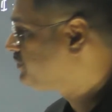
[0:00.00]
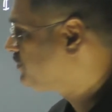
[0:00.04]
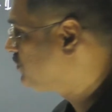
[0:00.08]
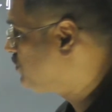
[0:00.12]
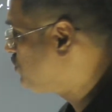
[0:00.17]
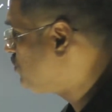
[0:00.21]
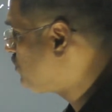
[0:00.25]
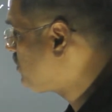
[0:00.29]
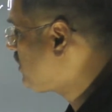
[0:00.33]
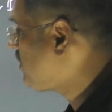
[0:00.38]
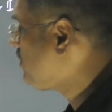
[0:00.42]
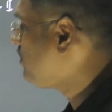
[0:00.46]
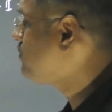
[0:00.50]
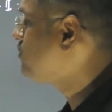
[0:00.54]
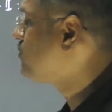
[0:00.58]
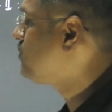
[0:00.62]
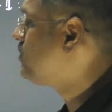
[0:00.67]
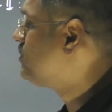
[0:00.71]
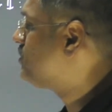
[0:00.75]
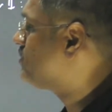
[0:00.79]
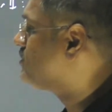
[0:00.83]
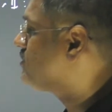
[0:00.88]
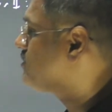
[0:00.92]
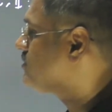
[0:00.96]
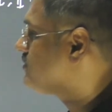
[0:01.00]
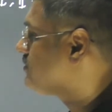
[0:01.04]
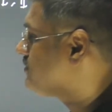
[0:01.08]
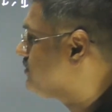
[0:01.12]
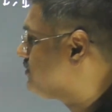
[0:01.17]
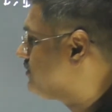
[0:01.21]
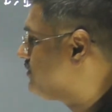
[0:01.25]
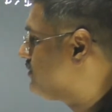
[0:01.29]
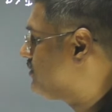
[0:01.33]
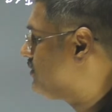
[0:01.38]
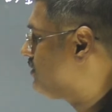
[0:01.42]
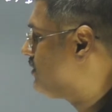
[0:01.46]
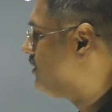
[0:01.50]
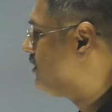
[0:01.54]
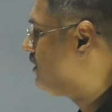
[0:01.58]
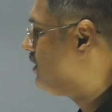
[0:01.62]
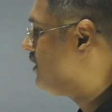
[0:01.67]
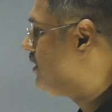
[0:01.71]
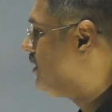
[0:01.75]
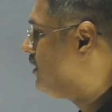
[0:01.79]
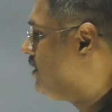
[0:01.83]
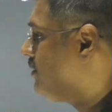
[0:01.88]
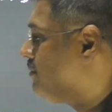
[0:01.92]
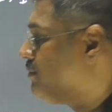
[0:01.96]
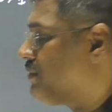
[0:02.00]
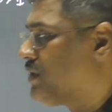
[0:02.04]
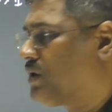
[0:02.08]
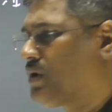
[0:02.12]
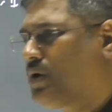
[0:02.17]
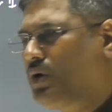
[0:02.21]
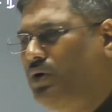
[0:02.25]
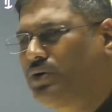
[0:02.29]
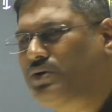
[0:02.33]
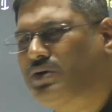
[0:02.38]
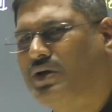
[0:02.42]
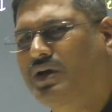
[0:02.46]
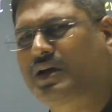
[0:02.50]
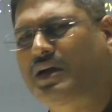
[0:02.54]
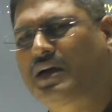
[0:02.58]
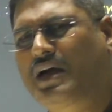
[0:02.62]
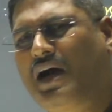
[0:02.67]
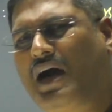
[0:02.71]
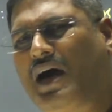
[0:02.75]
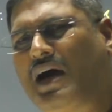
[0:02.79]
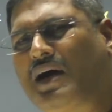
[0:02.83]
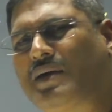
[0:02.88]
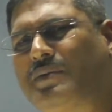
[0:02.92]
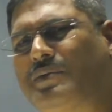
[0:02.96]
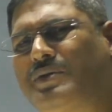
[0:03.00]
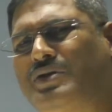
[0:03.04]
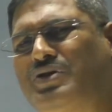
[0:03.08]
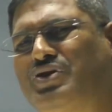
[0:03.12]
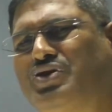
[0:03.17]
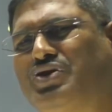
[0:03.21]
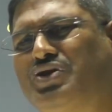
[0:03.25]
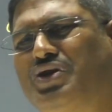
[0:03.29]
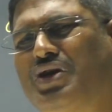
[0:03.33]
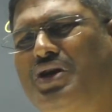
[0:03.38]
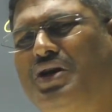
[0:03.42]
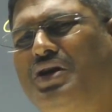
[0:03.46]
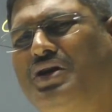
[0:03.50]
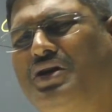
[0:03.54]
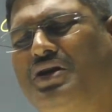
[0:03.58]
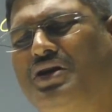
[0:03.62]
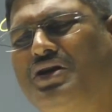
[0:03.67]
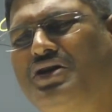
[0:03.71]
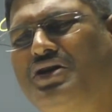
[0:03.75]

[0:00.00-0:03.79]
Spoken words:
You cannot change, because the carbon chain